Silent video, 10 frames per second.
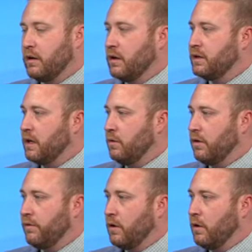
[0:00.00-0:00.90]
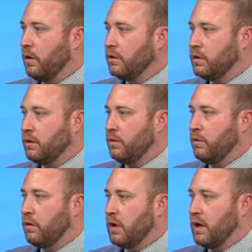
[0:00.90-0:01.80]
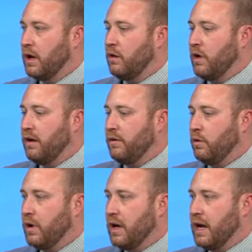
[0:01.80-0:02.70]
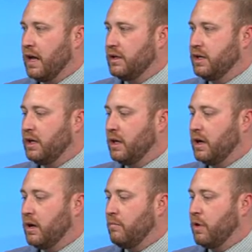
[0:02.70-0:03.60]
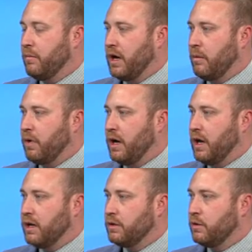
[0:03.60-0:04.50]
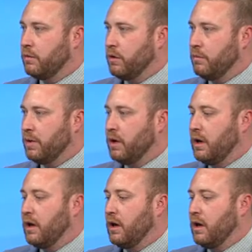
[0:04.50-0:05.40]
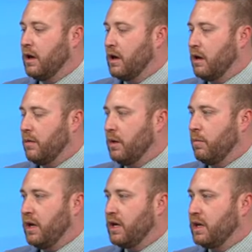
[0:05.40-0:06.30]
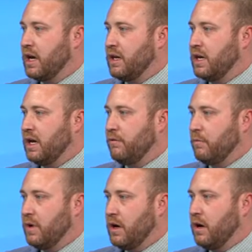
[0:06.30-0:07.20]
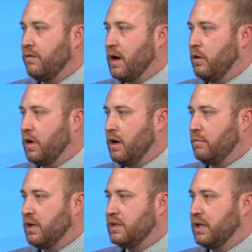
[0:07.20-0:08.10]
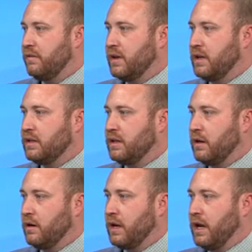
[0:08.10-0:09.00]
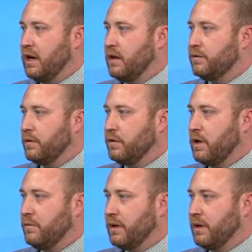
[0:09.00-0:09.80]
to send a referral to Grandview Radiology, Birmingham Radiological Group, and we can kind of take it from there and evaluate them and see if they're candidates for a treatment.